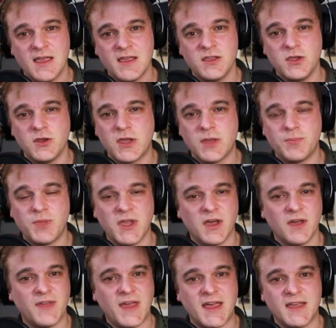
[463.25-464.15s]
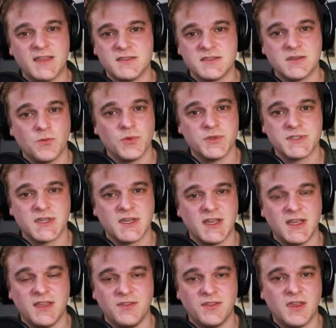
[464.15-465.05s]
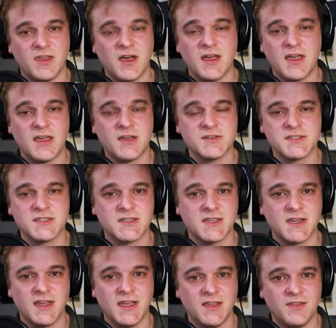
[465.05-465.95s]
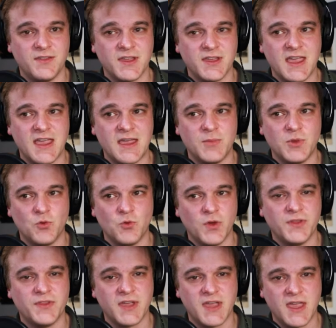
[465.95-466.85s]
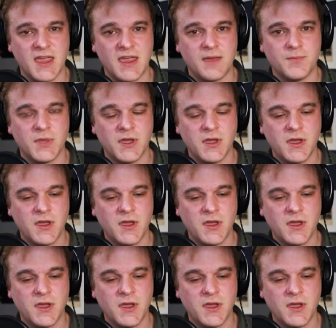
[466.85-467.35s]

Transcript: You get beyond that, and someone's going to else is going to end the game and win the game.